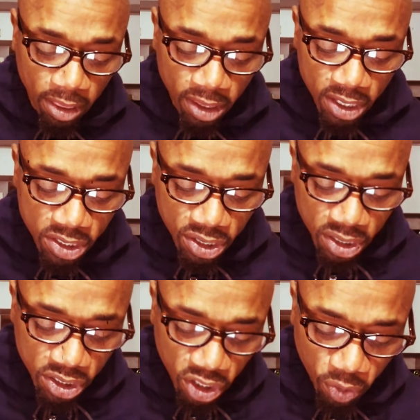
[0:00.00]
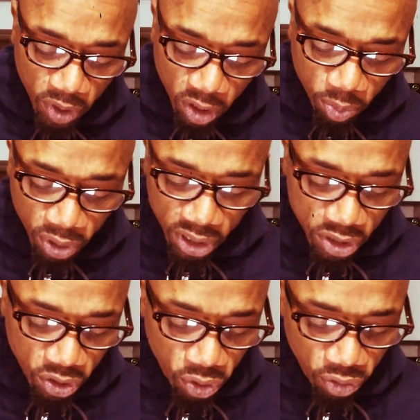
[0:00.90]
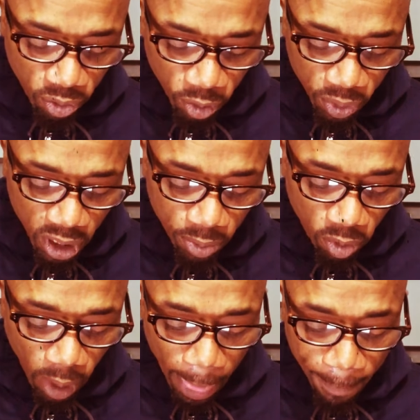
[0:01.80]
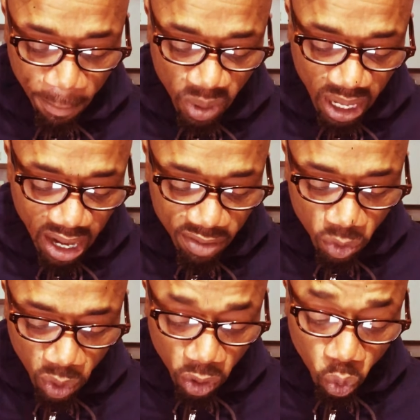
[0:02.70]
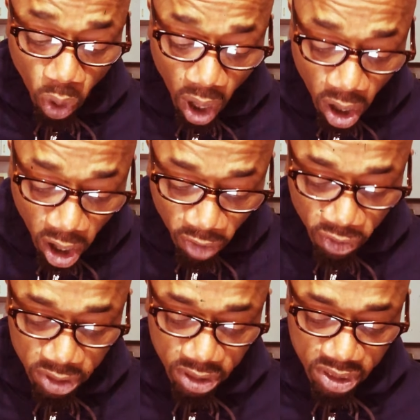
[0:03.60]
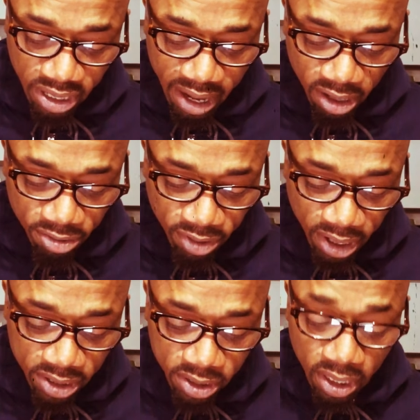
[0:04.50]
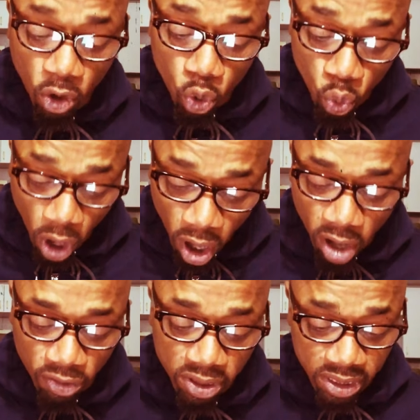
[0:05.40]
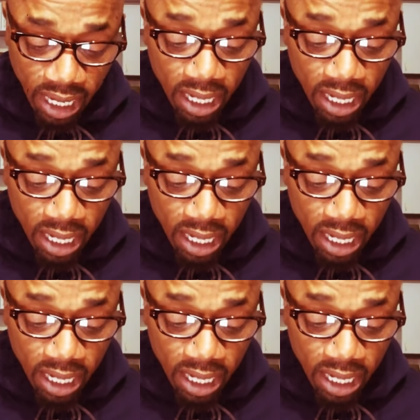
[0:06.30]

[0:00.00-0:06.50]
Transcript: This then shall be the priest's due from the people. Everyone who offers a sacrifice, who offers,